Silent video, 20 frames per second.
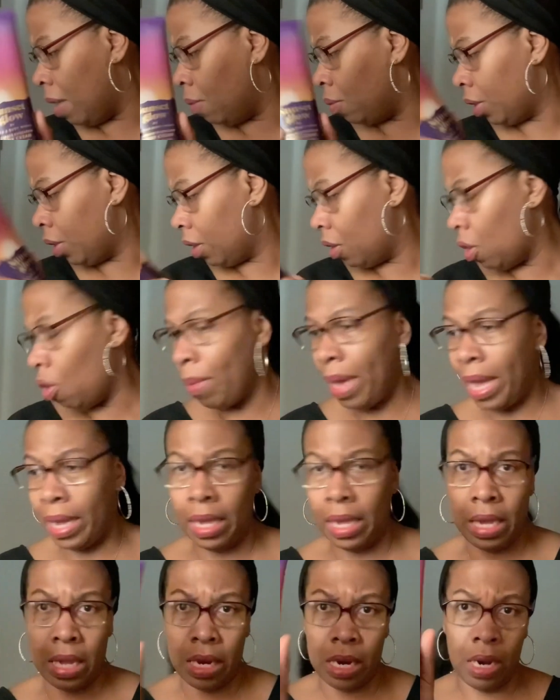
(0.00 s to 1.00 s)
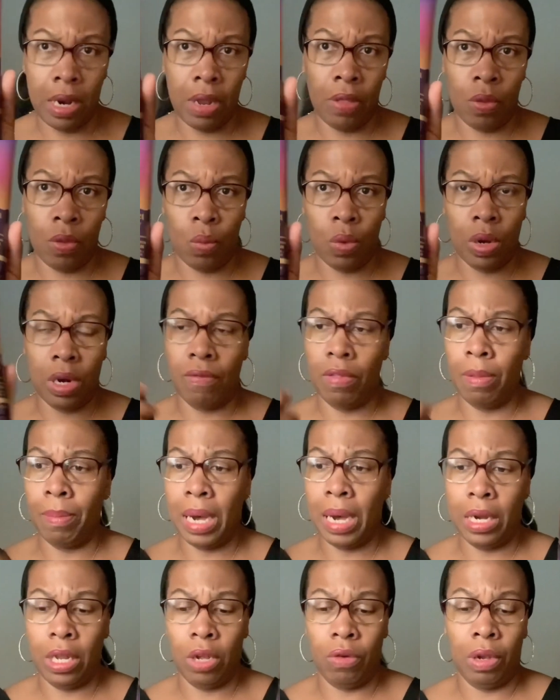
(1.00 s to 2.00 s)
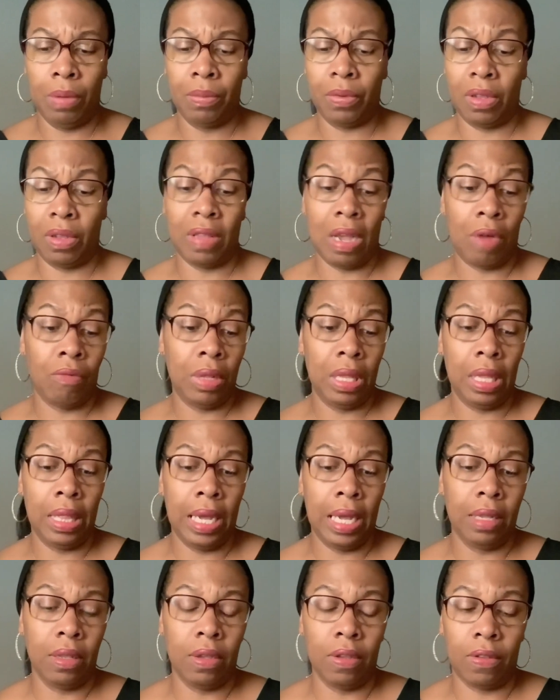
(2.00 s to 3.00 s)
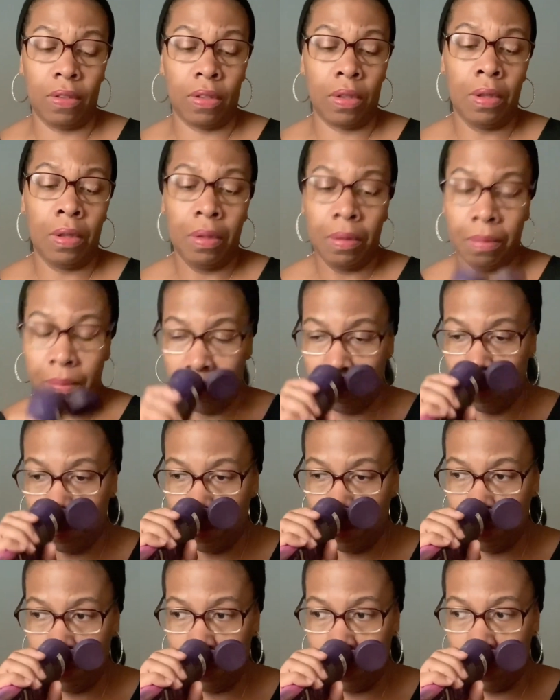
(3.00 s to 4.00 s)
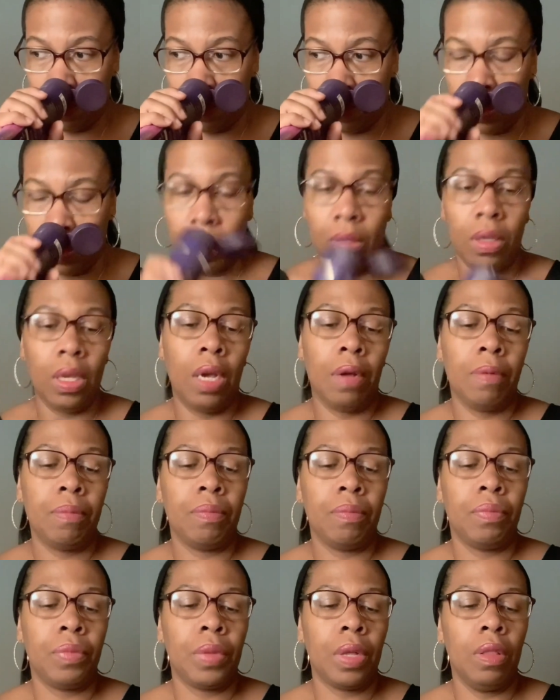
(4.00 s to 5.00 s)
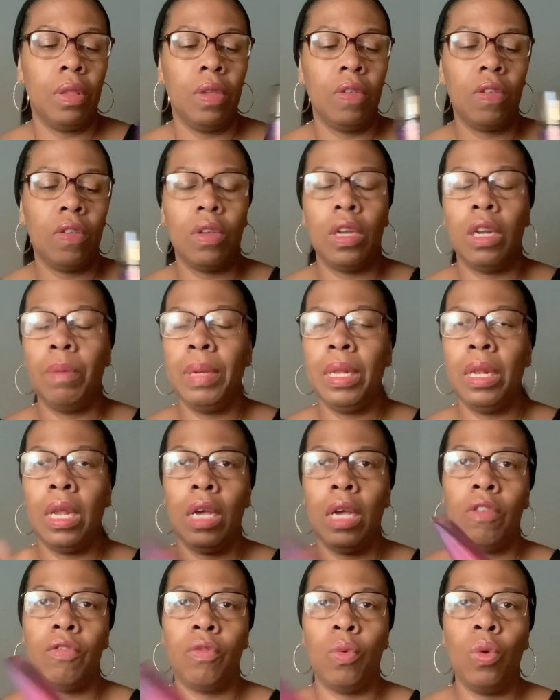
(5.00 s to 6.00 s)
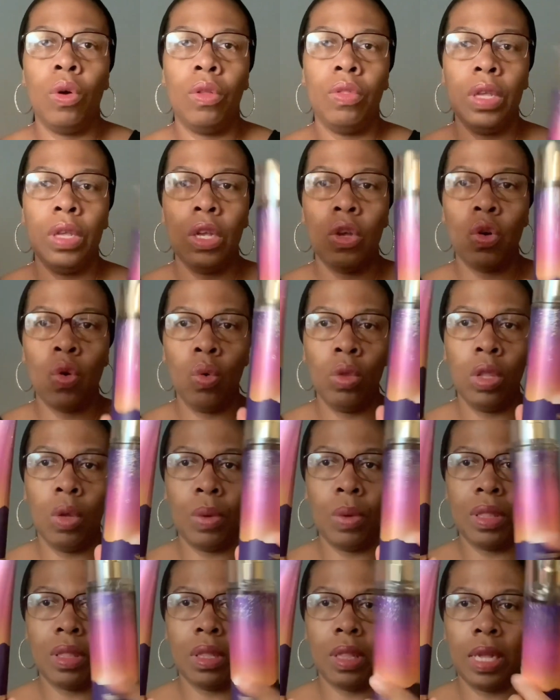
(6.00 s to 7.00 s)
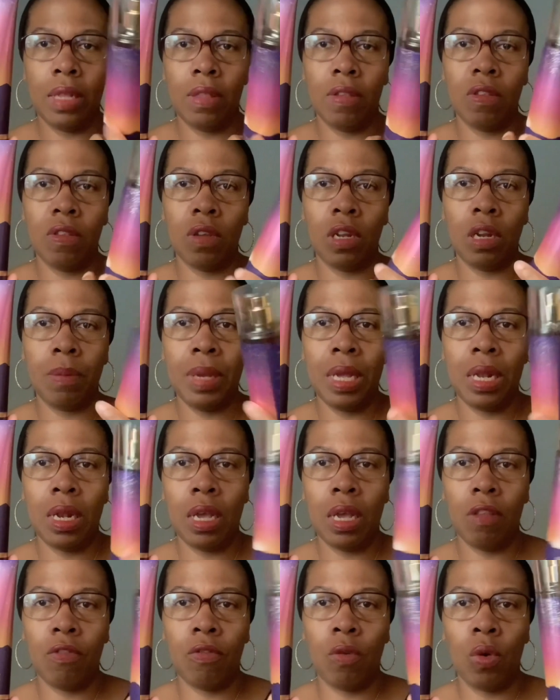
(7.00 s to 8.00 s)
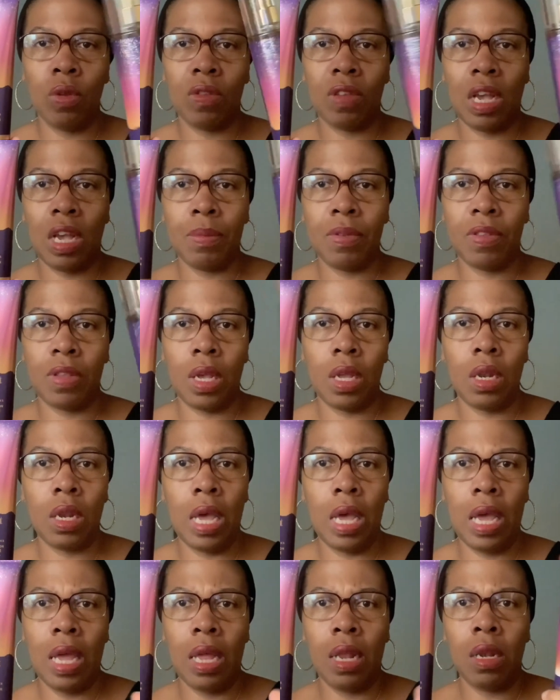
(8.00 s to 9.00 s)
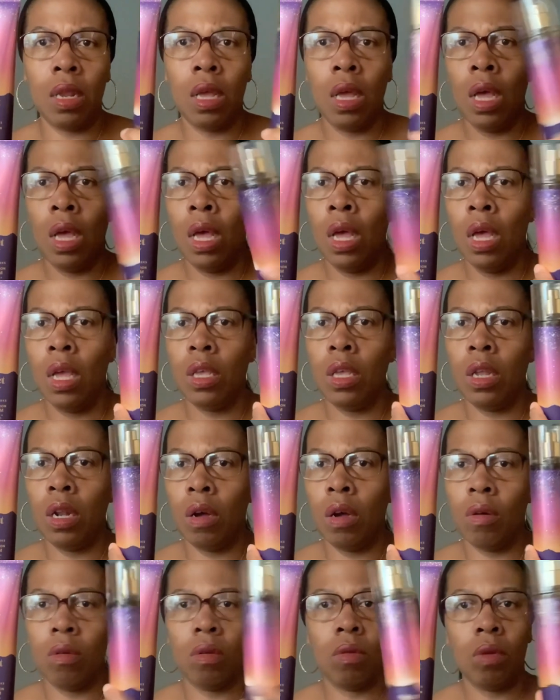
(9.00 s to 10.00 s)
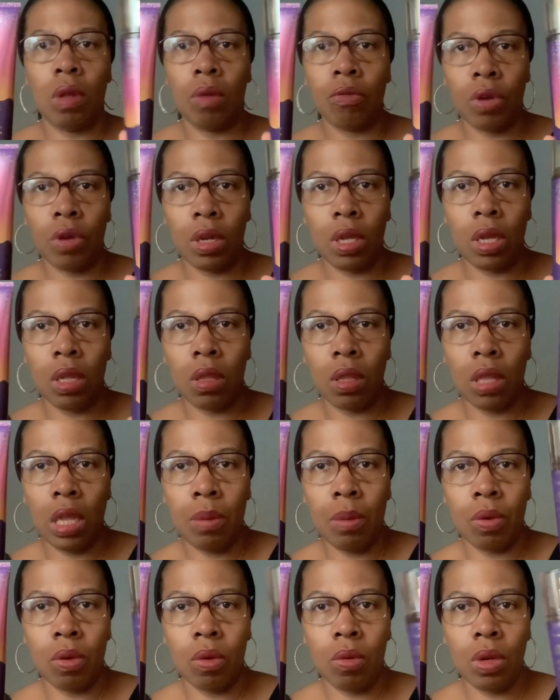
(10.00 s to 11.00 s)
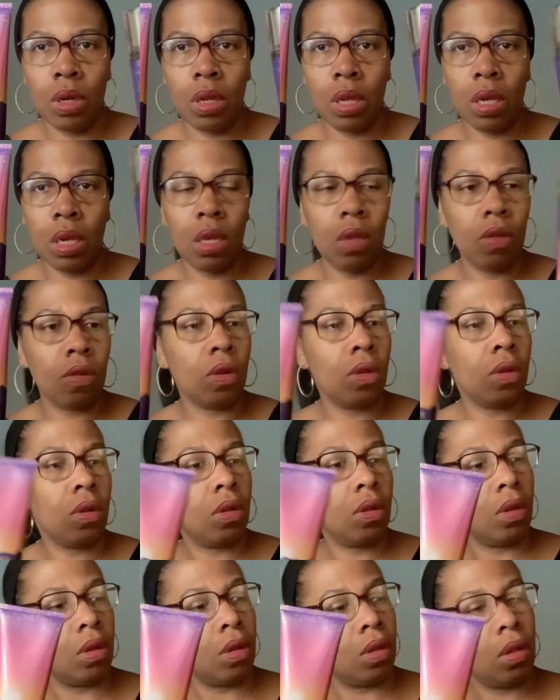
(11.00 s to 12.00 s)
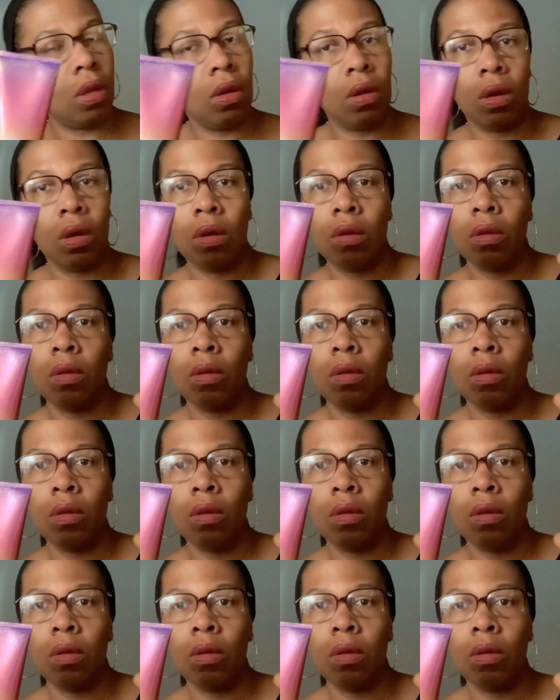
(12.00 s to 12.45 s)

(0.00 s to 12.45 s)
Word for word: want to go back and get another one of the body creams because I really like this. Yeah, this is going to be nice for the cooler weather. Like, this is going to be a nice fall time scent. And, you know, I'm trying to get the label. Where the heck is it? There you go.